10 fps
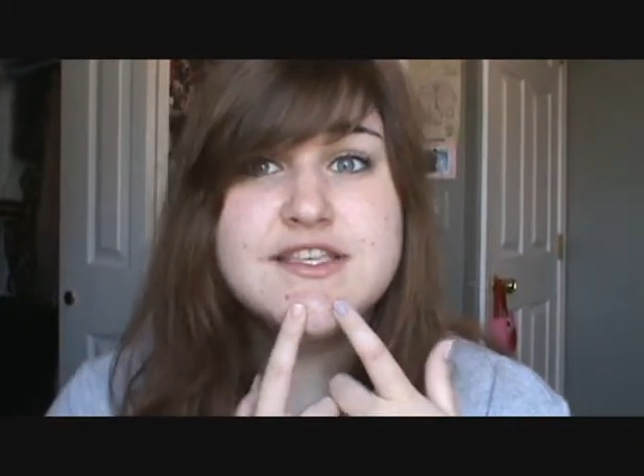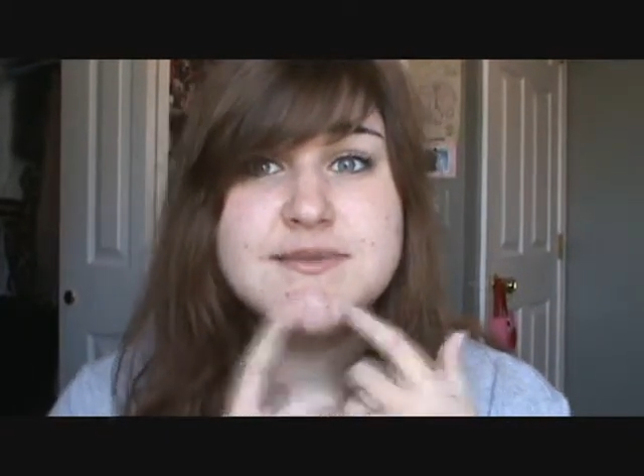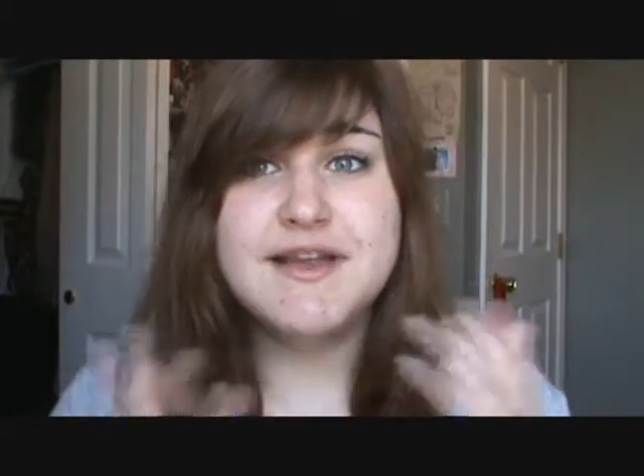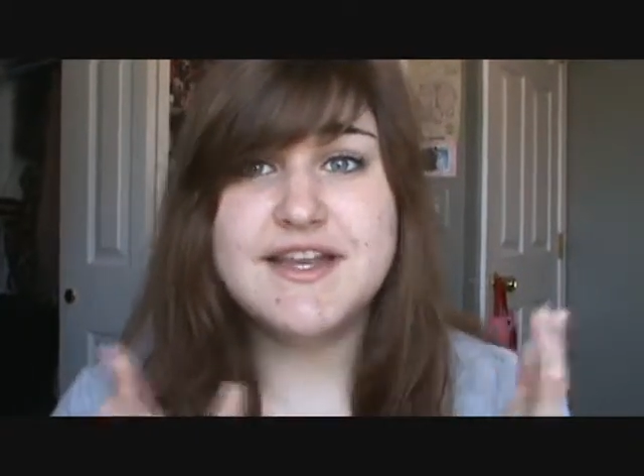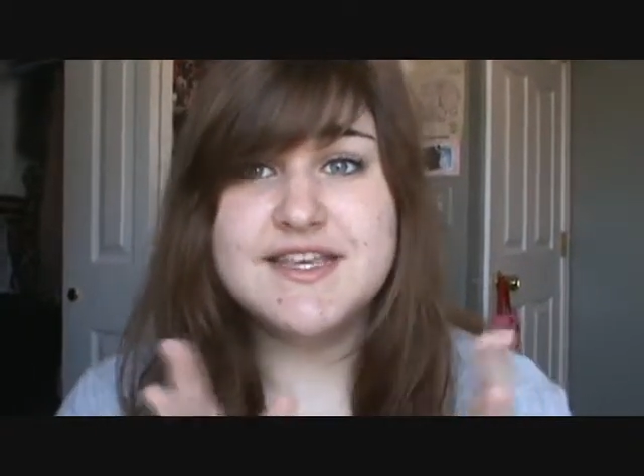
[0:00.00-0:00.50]

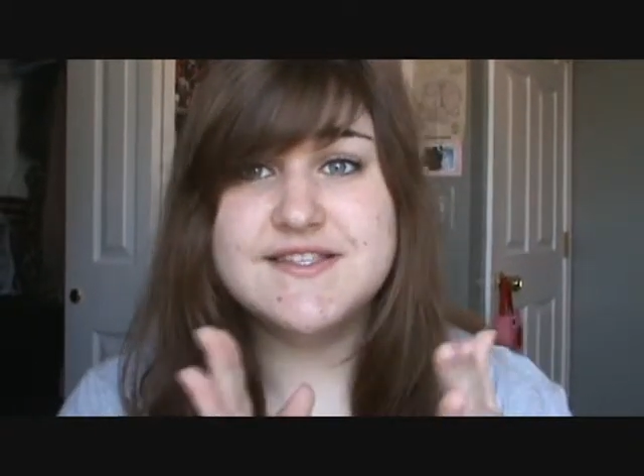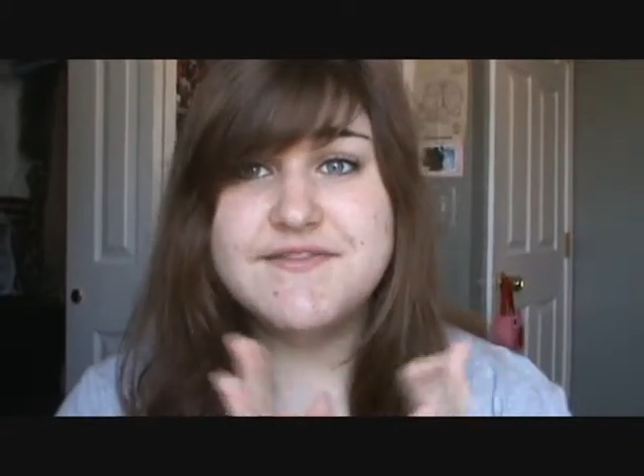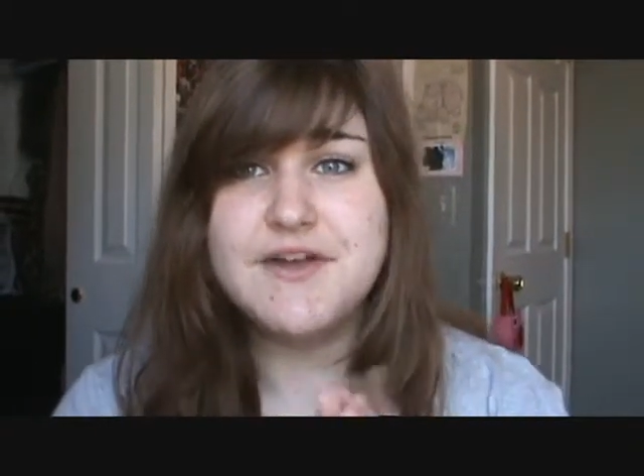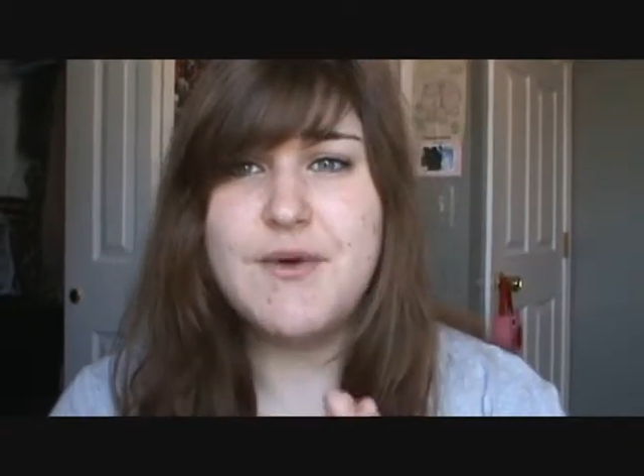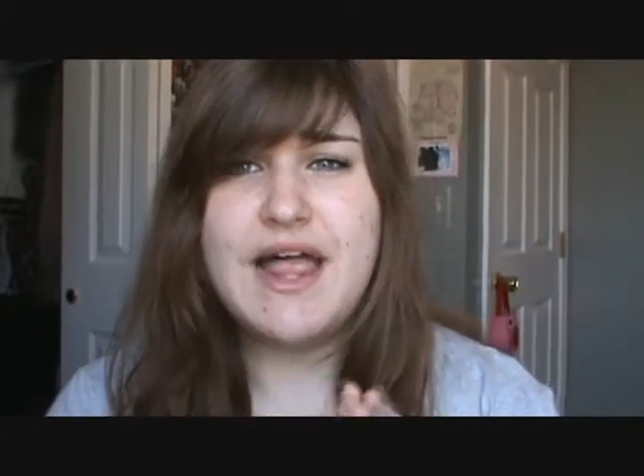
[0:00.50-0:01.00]
So I'm not going to use
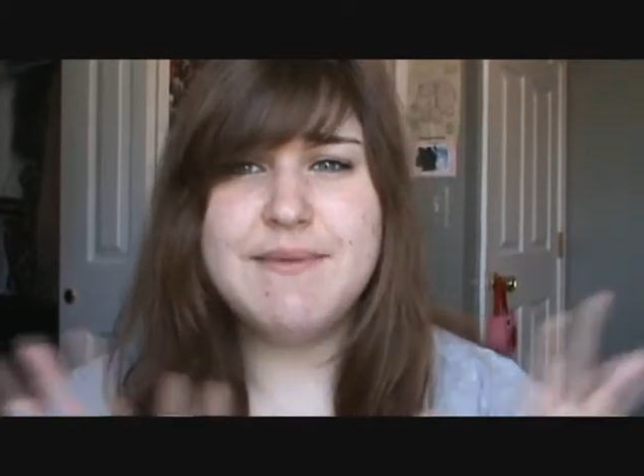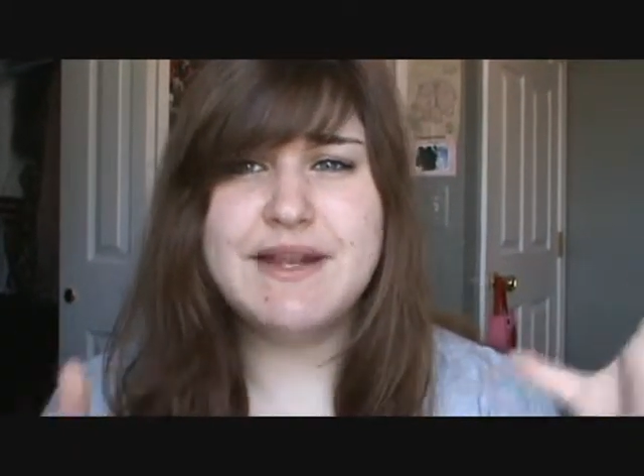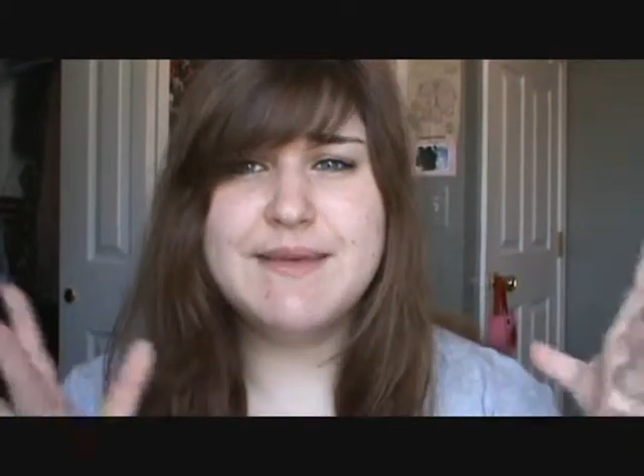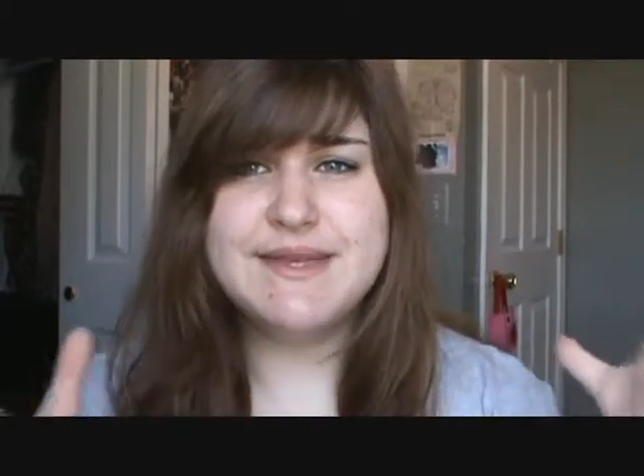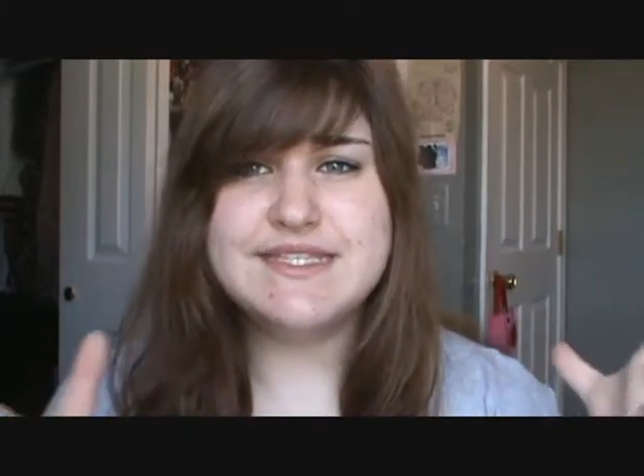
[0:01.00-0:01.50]
it for a while. I'm going
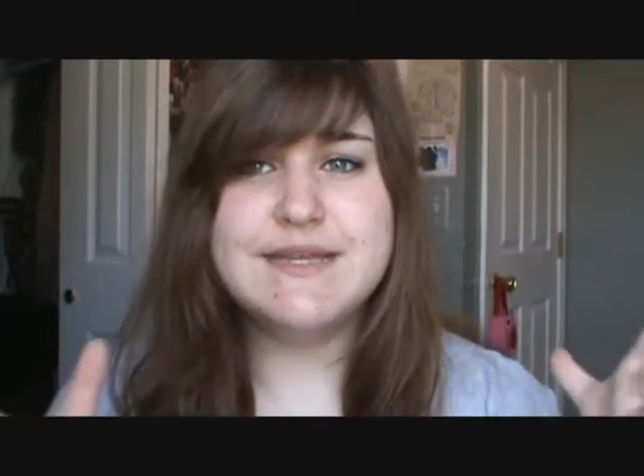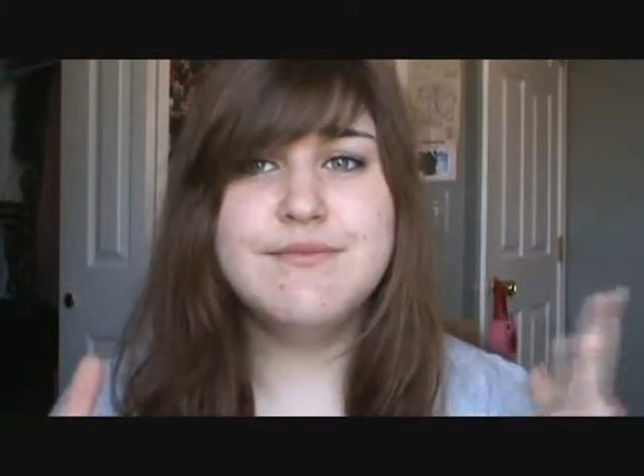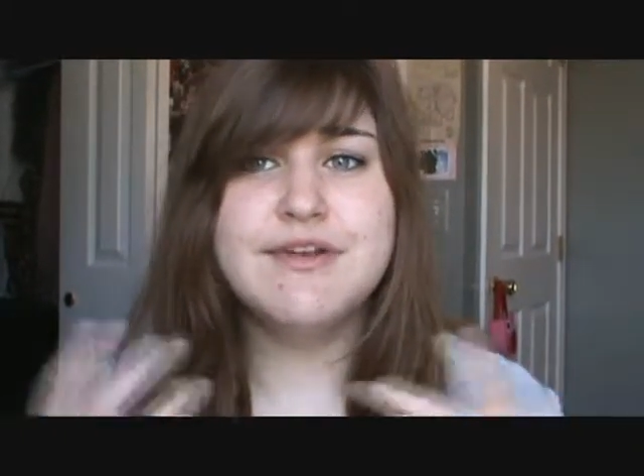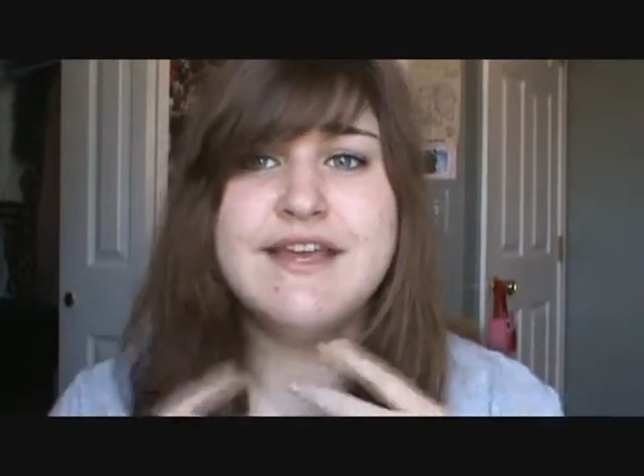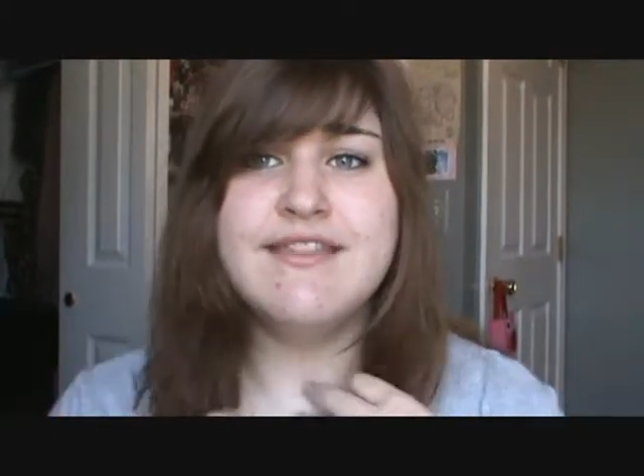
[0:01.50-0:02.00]
to let my skin
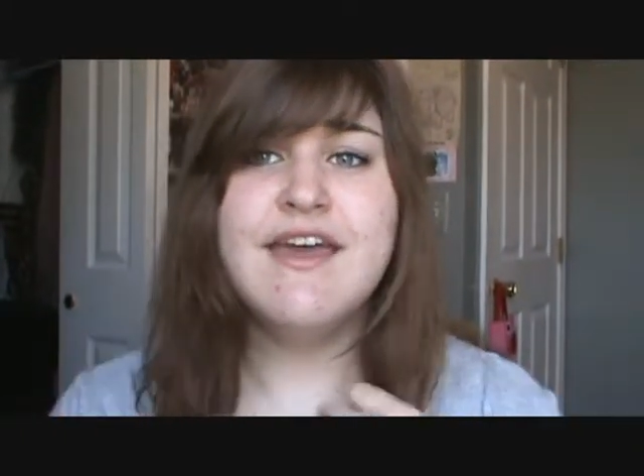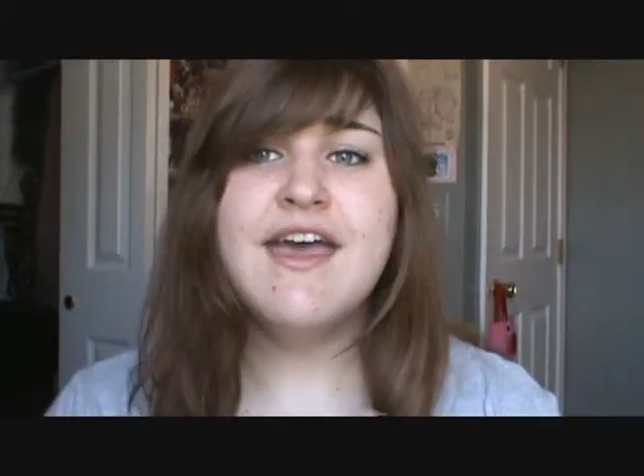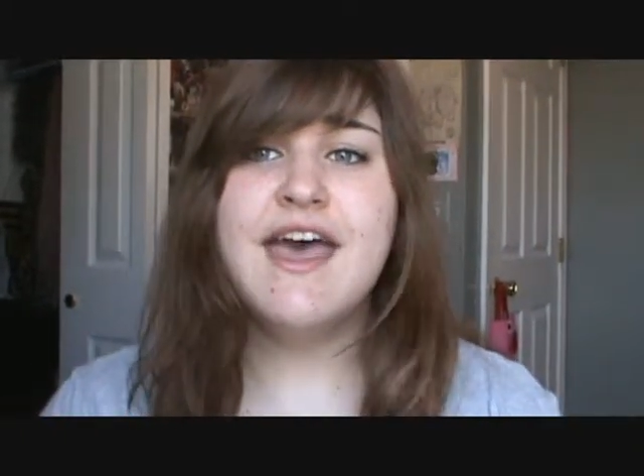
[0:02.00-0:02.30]
breathe.